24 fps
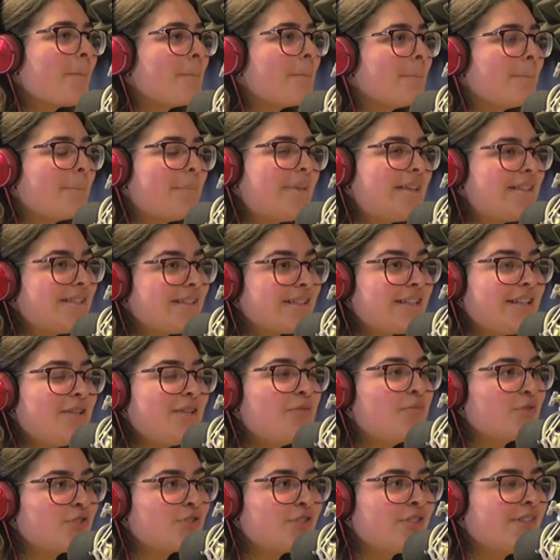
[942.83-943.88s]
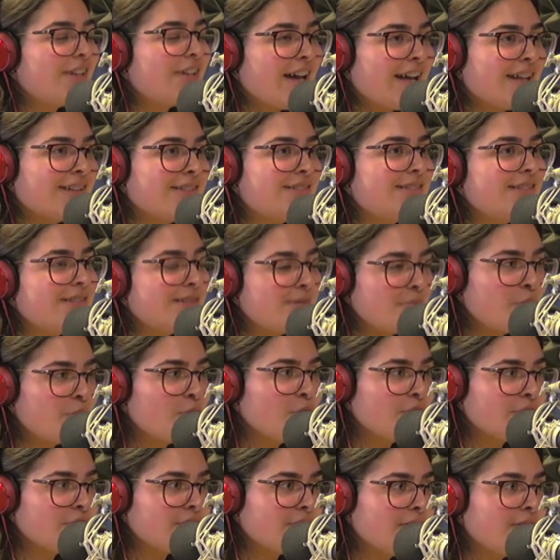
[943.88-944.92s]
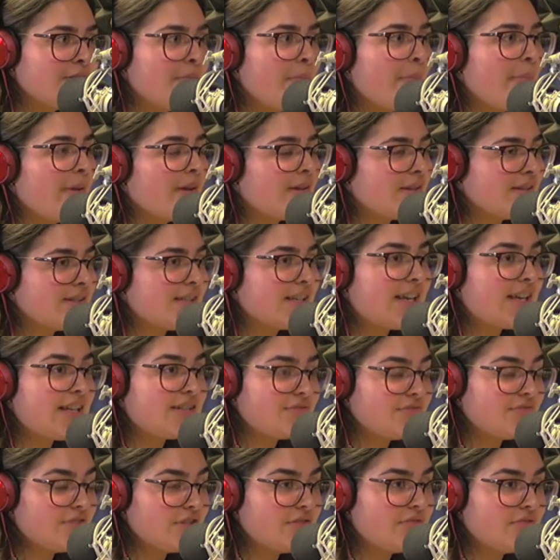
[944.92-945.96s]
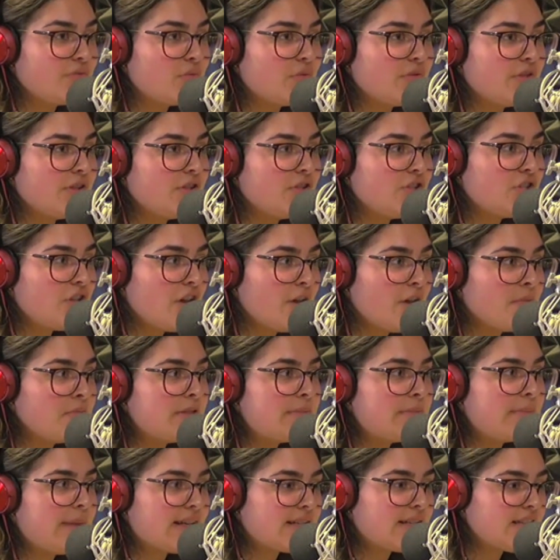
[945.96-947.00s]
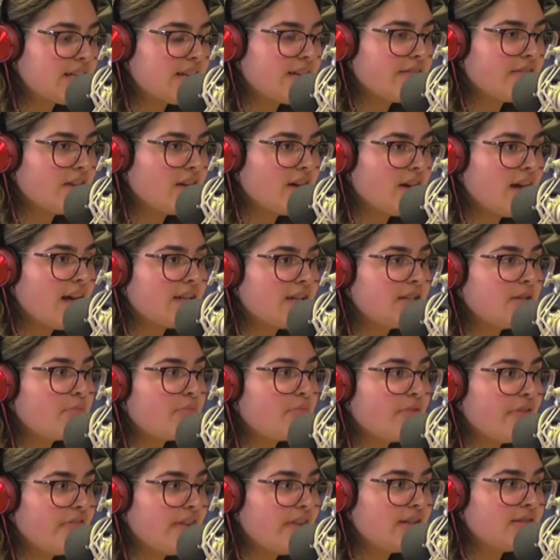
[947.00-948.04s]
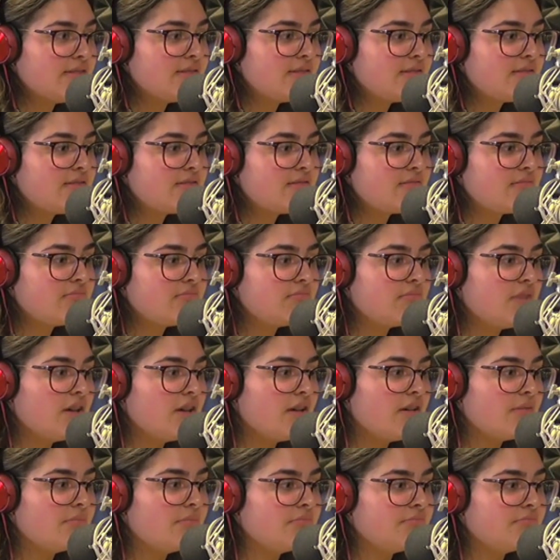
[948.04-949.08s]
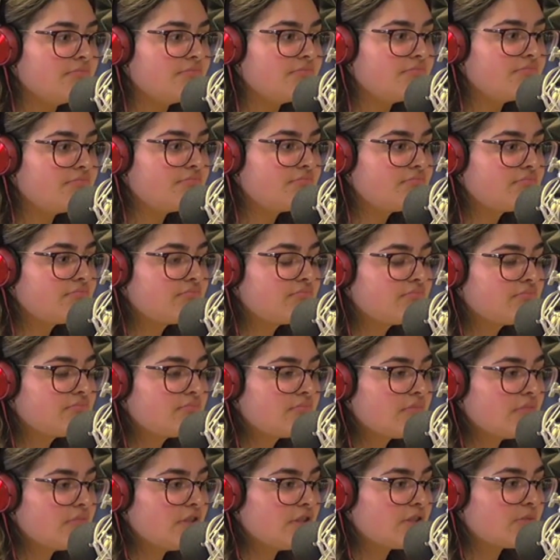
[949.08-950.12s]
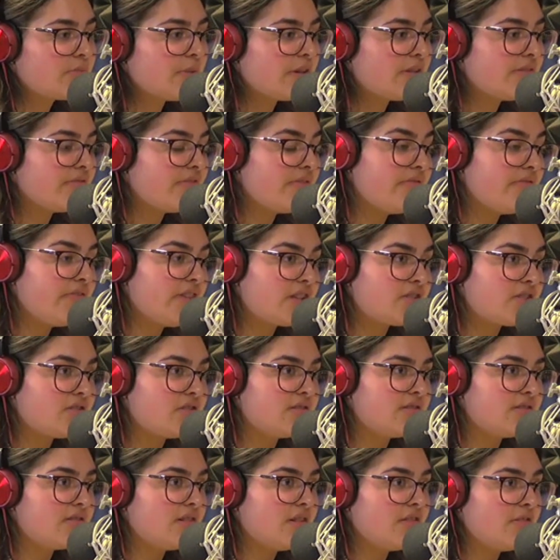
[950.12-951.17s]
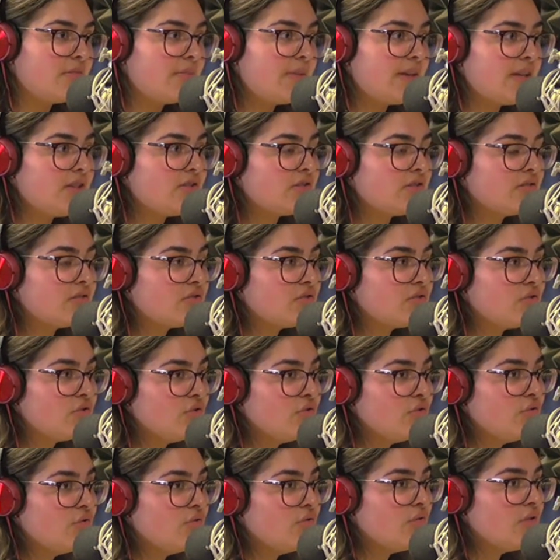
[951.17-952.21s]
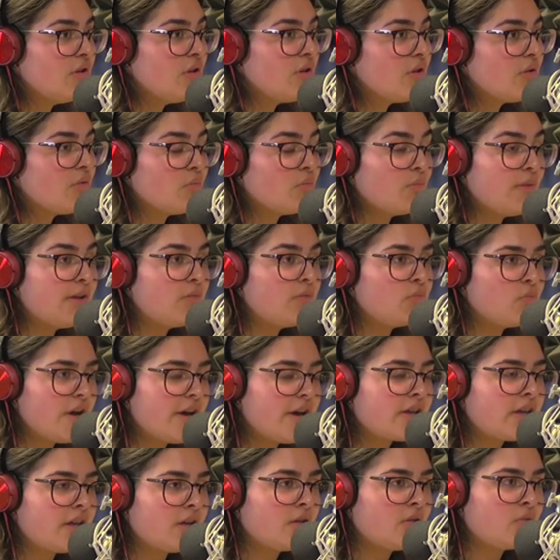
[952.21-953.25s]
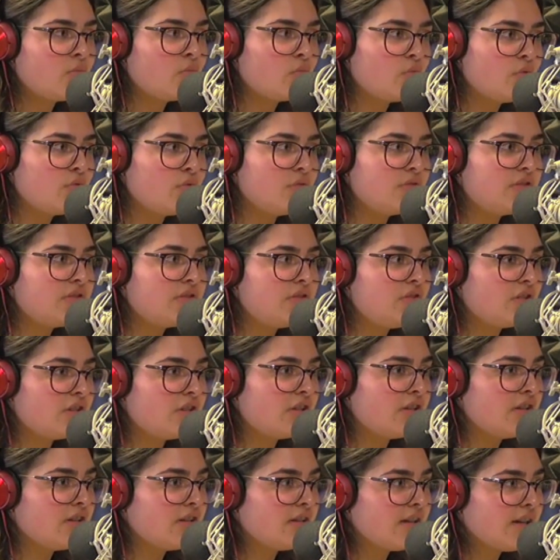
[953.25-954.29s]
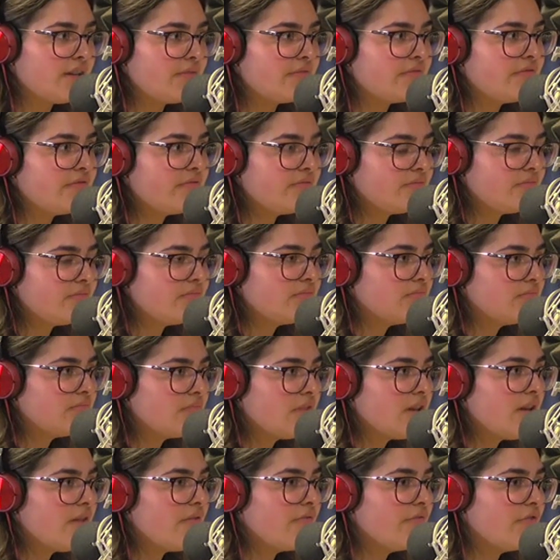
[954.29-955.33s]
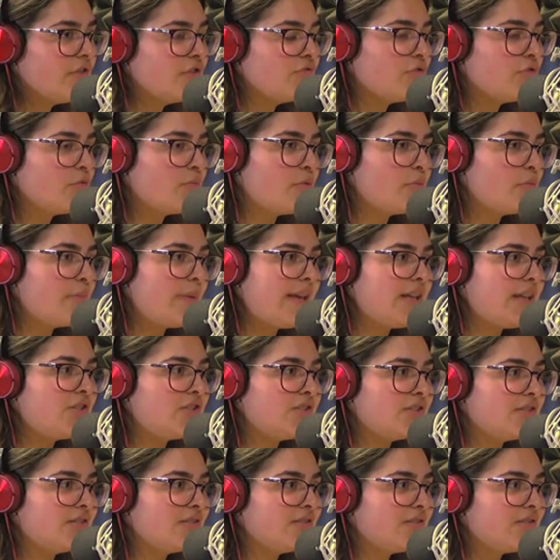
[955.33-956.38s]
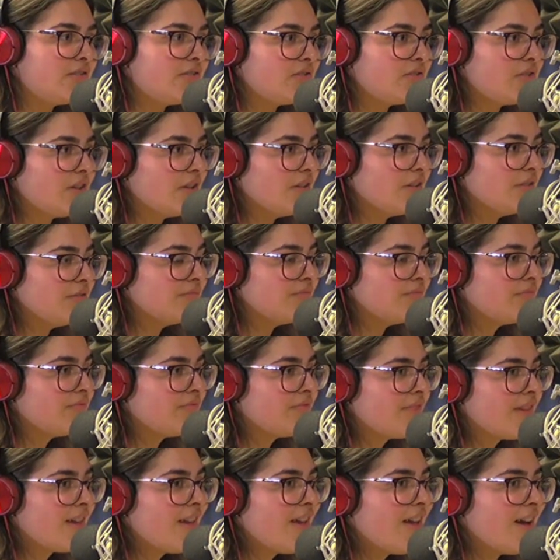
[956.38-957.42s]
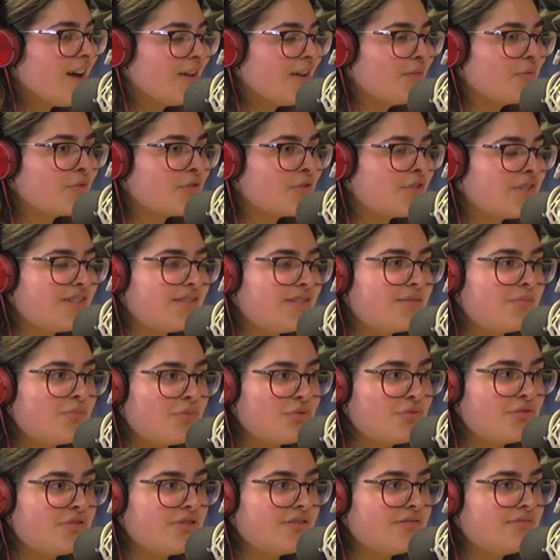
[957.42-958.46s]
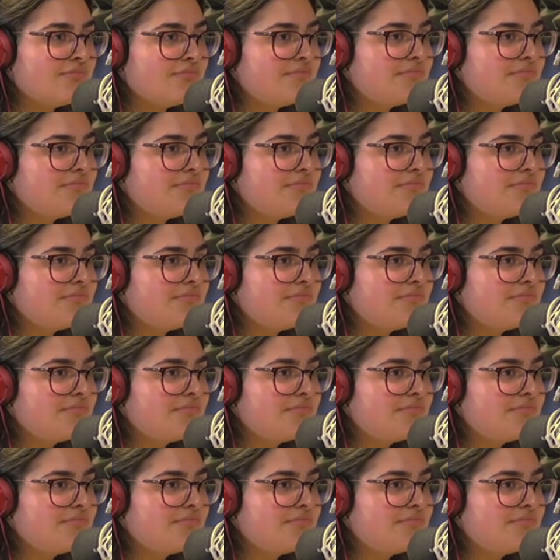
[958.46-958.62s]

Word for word: Basically, washing your hands is important because it gets rid of all the germs, bacteria, and it prevents um, the spread of infections to other patients who, when working on wards, you're going to have vulnerable patients, so hand washing is important.